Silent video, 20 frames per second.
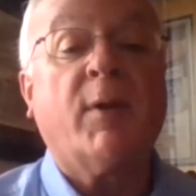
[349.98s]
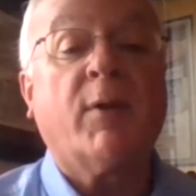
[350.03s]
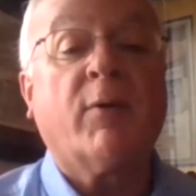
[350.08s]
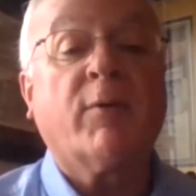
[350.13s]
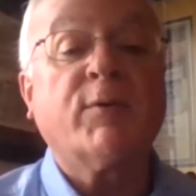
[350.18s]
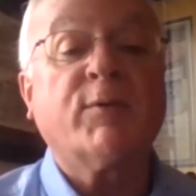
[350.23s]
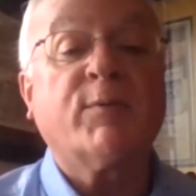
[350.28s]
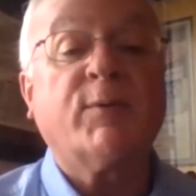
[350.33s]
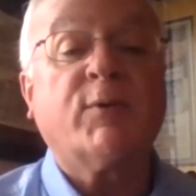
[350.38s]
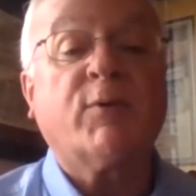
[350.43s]

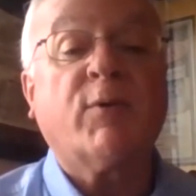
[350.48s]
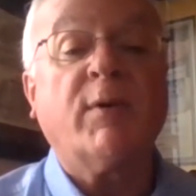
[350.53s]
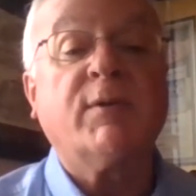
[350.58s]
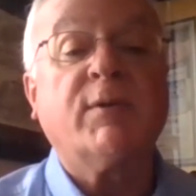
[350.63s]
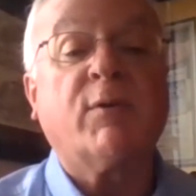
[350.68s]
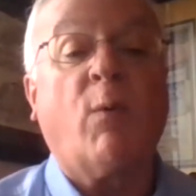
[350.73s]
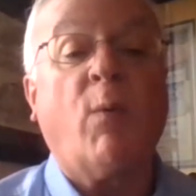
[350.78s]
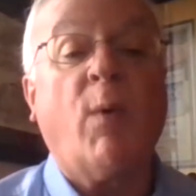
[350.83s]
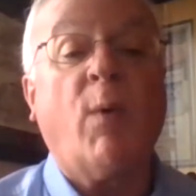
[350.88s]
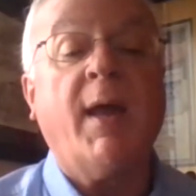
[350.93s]
Christmas trees
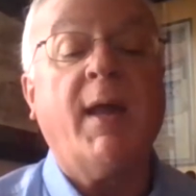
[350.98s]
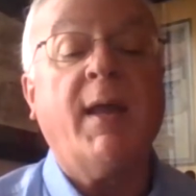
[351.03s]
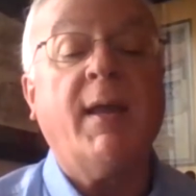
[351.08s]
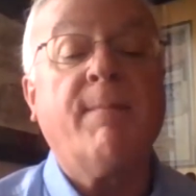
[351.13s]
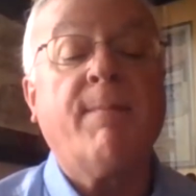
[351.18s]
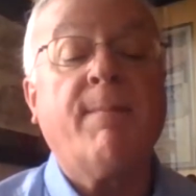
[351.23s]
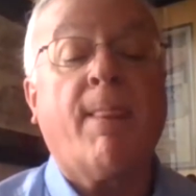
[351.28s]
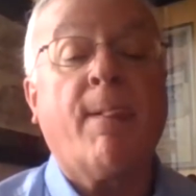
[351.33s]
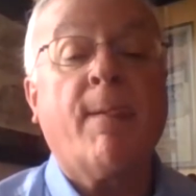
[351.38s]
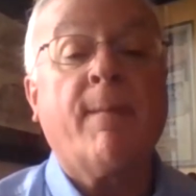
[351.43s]

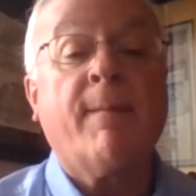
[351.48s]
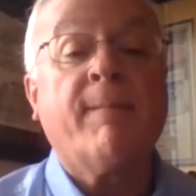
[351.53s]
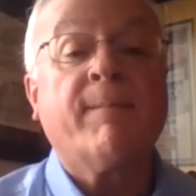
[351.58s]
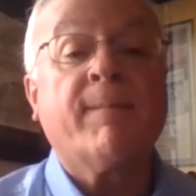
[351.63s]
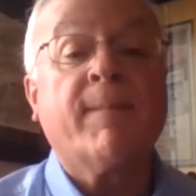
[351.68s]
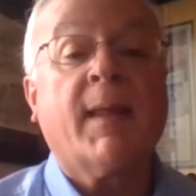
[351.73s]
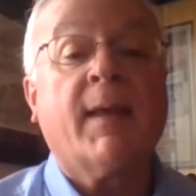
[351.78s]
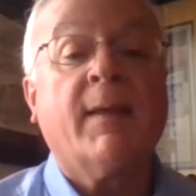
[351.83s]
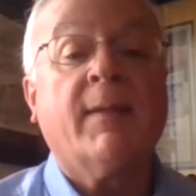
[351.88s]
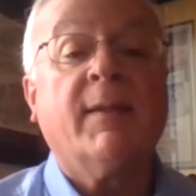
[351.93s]
away.
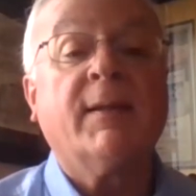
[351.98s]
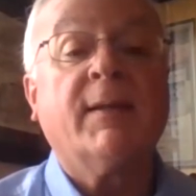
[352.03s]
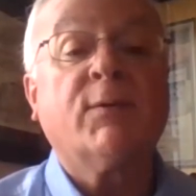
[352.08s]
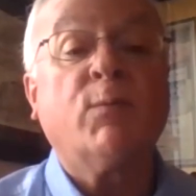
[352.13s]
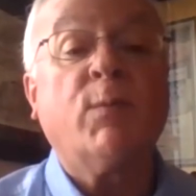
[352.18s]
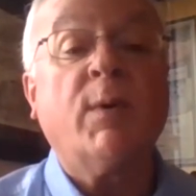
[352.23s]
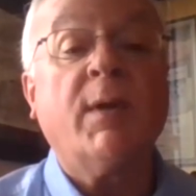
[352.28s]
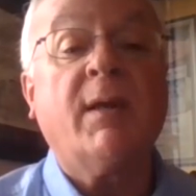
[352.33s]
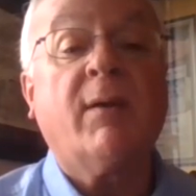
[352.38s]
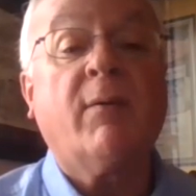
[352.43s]
This
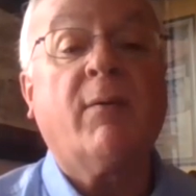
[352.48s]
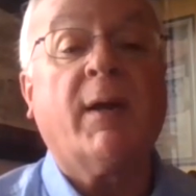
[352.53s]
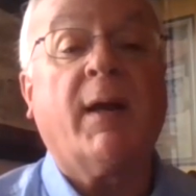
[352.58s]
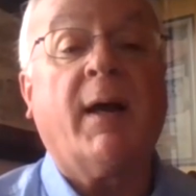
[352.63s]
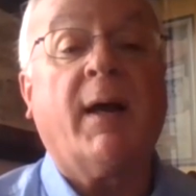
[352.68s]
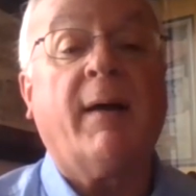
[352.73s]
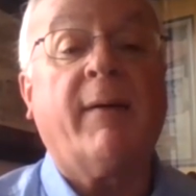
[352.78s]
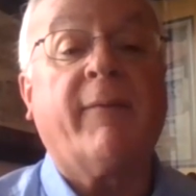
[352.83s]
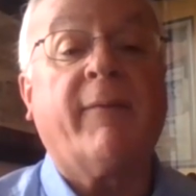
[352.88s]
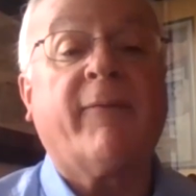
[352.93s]
week,
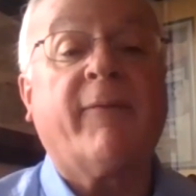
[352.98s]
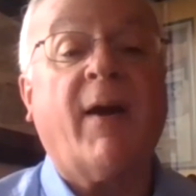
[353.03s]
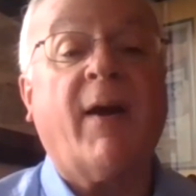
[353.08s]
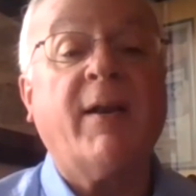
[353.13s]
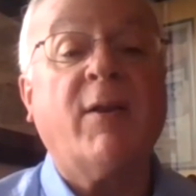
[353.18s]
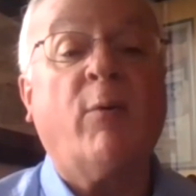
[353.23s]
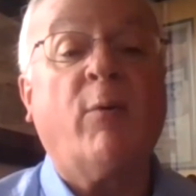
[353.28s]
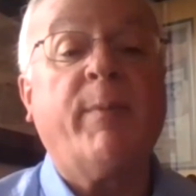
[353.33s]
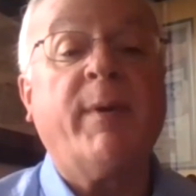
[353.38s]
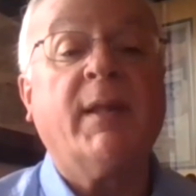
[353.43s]

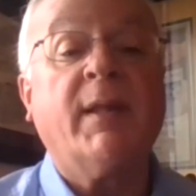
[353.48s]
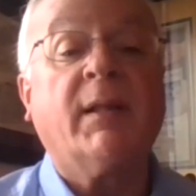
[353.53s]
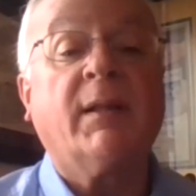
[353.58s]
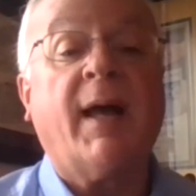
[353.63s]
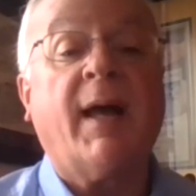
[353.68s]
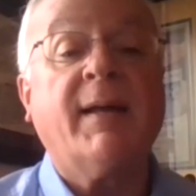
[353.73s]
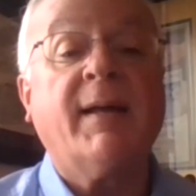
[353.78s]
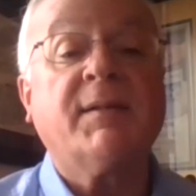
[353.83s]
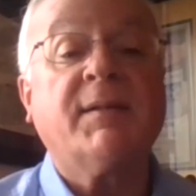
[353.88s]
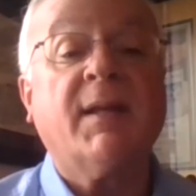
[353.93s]
Friday will be the
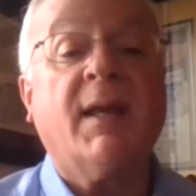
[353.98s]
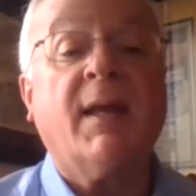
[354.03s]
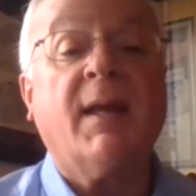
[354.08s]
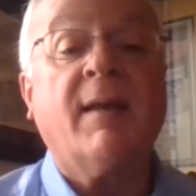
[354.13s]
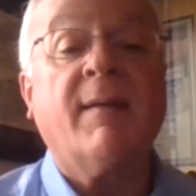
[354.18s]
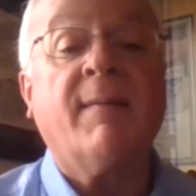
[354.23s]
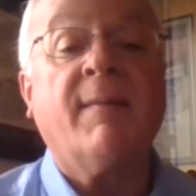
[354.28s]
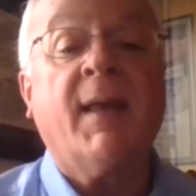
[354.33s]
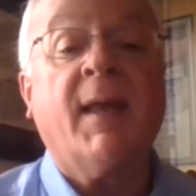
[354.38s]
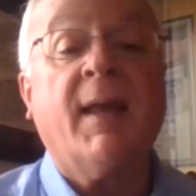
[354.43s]
last
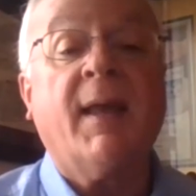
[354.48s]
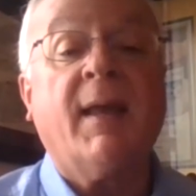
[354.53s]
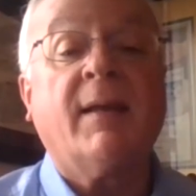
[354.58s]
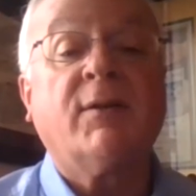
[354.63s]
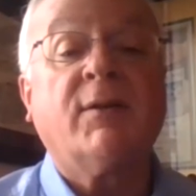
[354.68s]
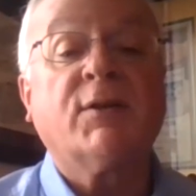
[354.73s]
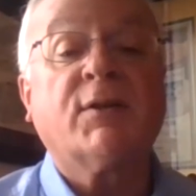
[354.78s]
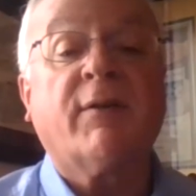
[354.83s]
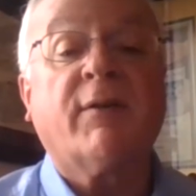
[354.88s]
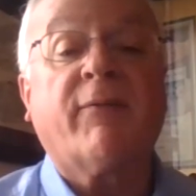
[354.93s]
day. And
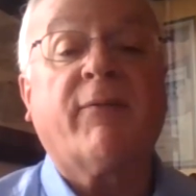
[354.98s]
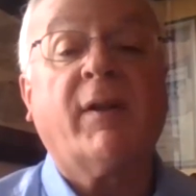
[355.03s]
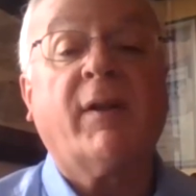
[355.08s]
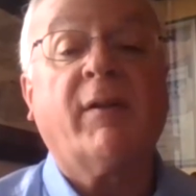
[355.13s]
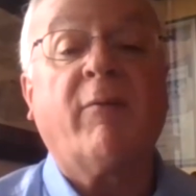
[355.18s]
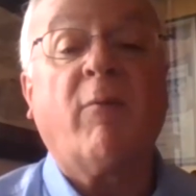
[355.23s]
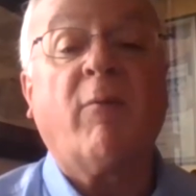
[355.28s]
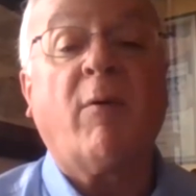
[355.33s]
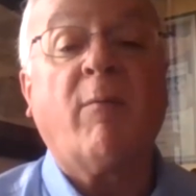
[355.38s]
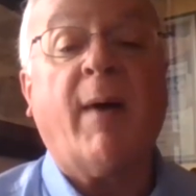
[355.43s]
just a
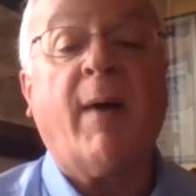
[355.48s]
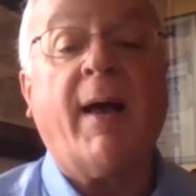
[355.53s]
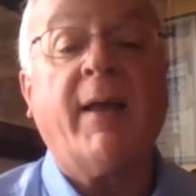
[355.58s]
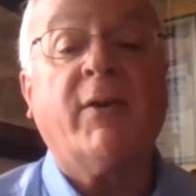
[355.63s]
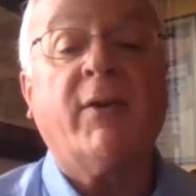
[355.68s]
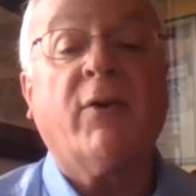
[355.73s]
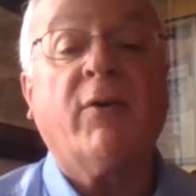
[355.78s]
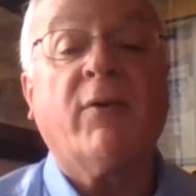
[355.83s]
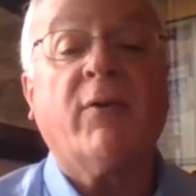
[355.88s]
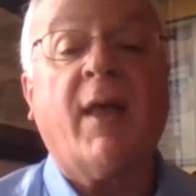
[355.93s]
friendly
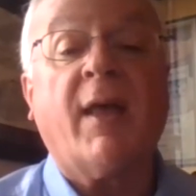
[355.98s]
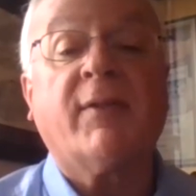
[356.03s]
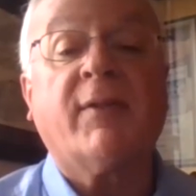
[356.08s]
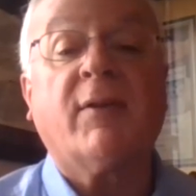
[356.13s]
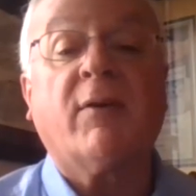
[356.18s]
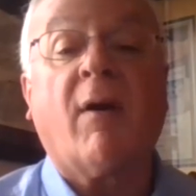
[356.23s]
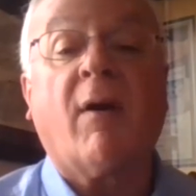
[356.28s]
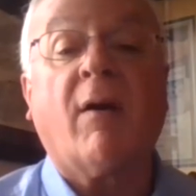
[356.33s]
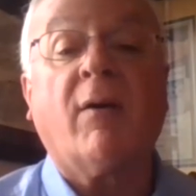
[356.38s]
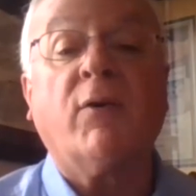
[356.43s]
reminder that
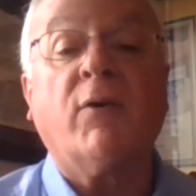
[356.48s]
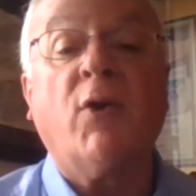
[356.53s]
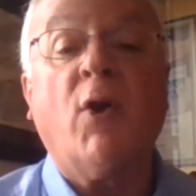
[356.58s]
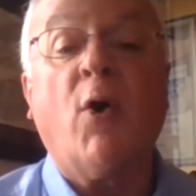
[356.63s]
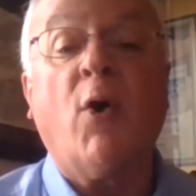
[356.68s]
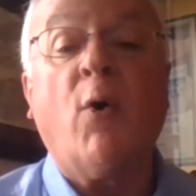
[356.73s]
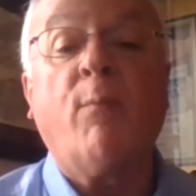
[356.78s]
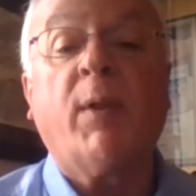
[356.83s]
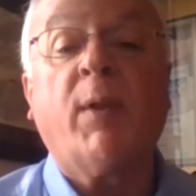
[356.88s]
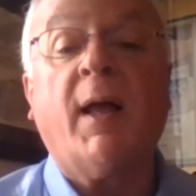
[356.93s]
there are
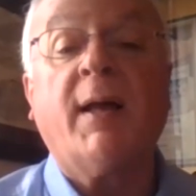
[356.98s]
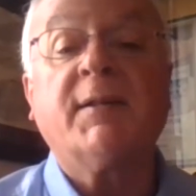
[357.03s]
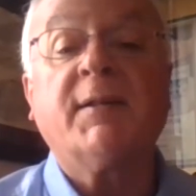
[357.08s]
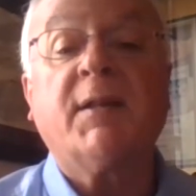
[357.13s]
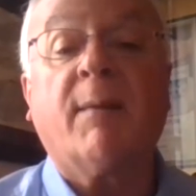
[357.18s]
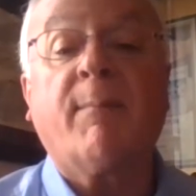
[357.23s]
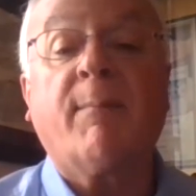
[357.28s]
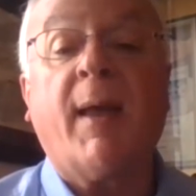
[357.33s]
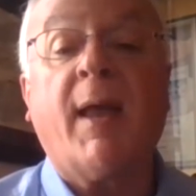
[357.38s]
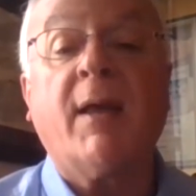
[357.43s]
no
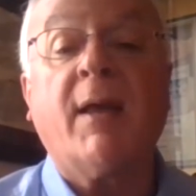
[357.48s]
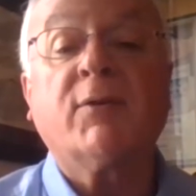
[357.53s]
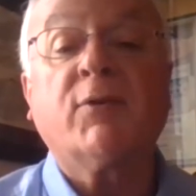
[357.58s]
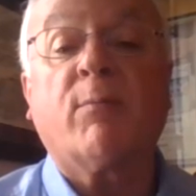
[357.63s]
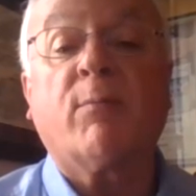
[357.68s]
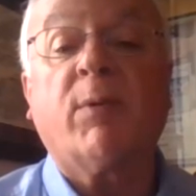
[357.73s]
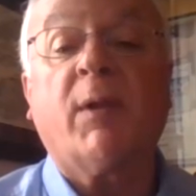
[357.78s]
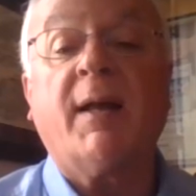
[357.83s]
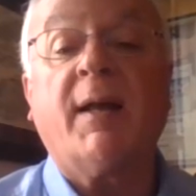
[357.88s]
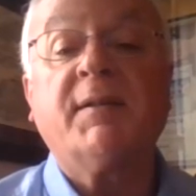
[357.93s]
plastic bags
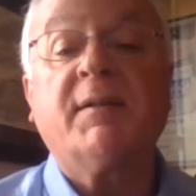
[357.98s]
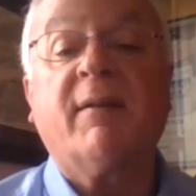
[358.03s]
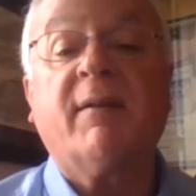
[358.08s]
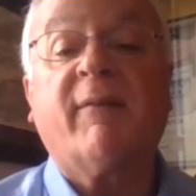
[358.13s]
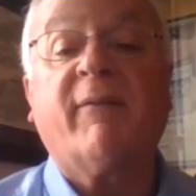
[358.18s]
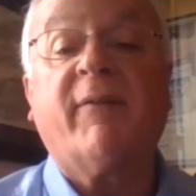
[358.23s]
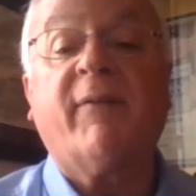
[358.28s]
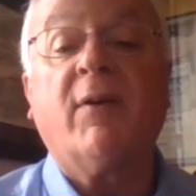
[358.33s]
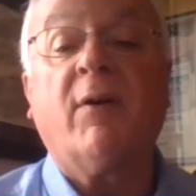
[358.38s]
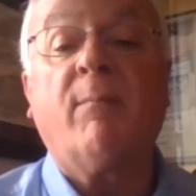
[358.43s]
or plastic
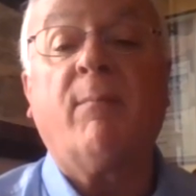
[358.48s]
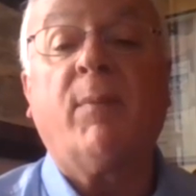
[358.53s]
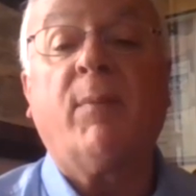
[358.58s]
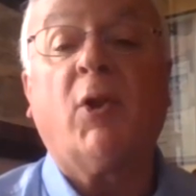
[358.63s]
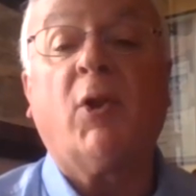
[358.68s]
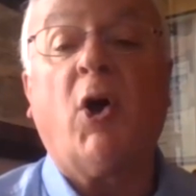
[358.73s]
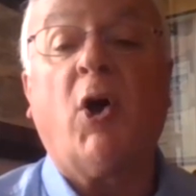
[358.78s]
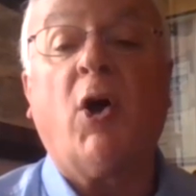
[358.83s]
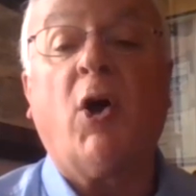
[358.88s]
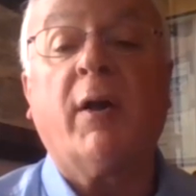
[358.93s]
film
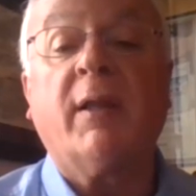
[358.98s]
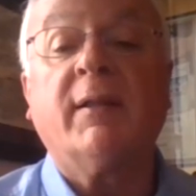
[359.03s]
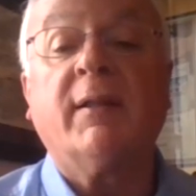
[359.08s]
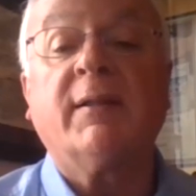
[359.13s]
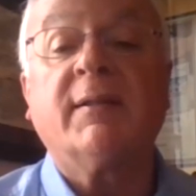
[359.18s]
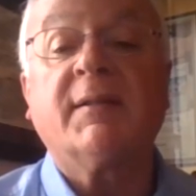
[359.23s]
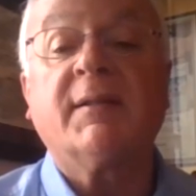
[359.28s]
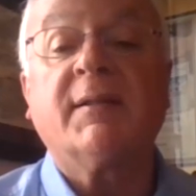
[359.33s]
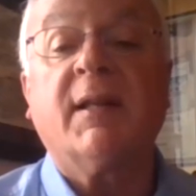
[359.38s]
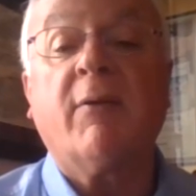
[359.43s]
belong in
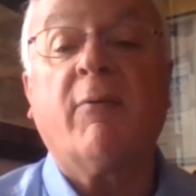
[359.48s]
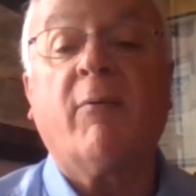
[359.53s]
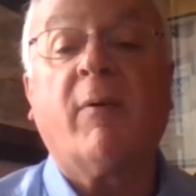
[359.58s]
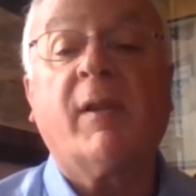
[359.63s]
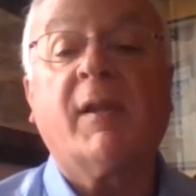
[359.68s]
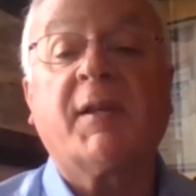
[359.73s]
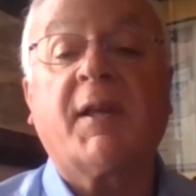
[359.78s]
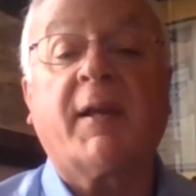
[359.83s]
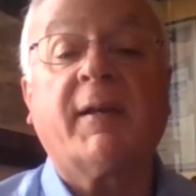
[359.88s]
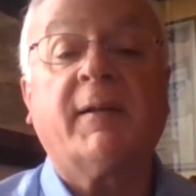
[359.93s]
the city
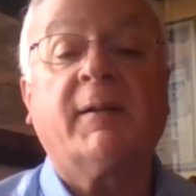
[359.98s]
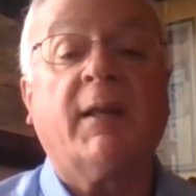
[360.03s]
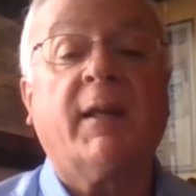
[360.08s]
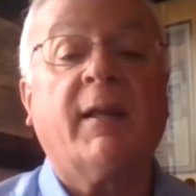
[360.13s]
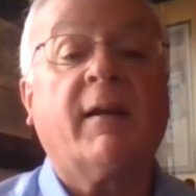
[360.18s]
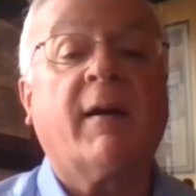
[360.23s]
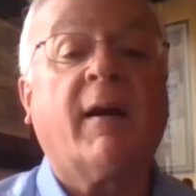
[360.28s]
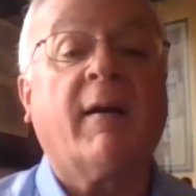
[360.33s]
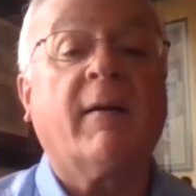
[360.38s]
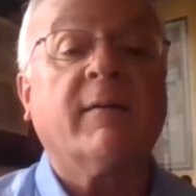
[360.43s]
recycling
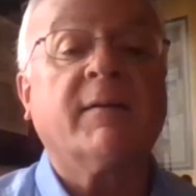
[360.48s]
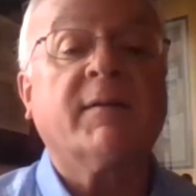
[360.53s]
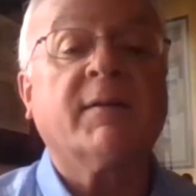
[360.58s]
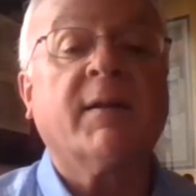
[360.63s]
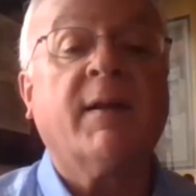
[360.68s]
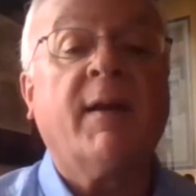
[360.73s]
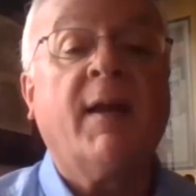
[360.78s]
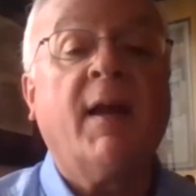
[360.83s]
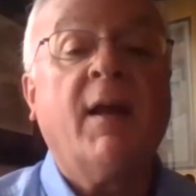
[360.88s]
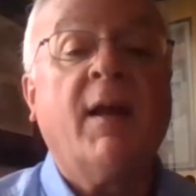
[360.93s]
carts.